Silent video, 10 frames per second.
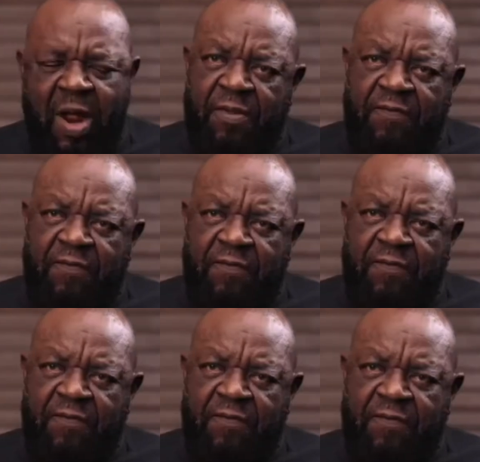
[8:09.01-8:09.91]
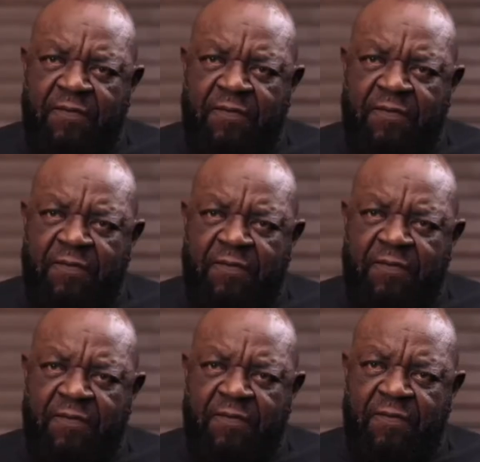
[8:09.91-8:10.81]
For most of the 8 days he
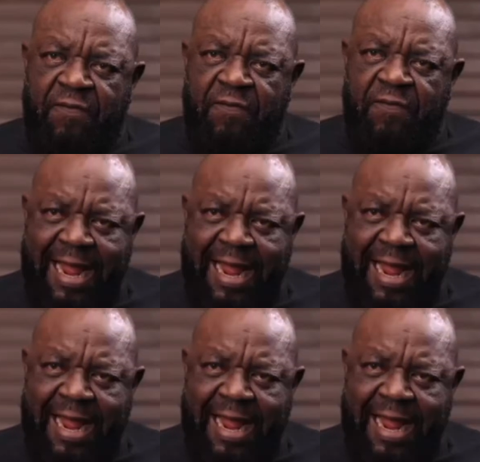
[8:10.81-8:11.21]
spent there,